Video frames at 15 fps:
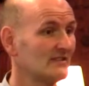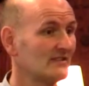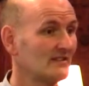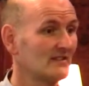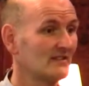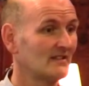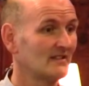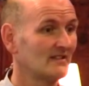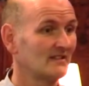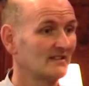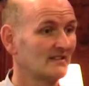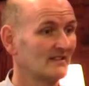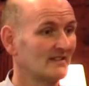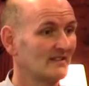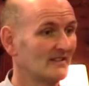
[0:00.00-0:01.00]

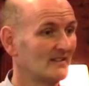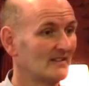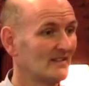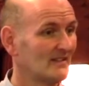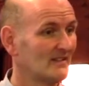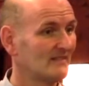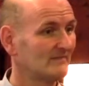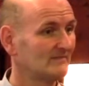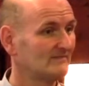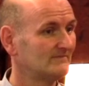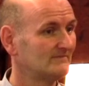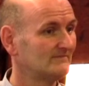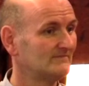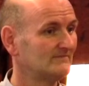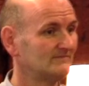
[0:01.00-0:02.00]

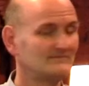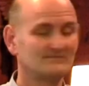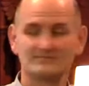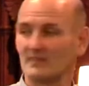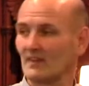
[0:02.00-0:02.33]
Nothing is said.